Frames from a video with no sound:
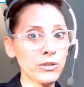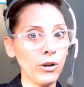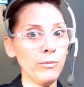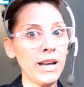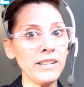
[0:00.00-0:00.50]

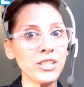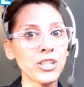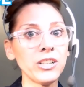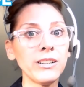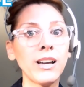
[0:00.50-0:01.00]
so
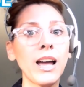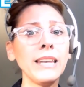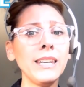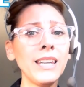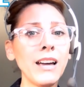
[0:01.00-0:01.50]
much.
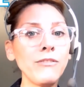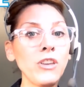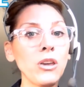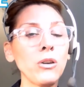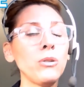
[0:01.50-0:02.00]
I
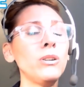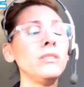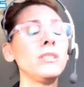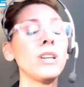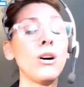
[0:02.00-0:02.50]
love you.
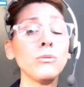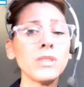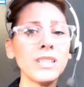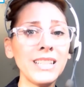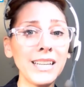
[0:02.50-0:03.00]

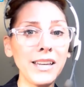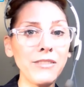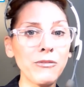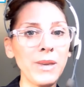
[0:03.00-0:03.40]
Don't leave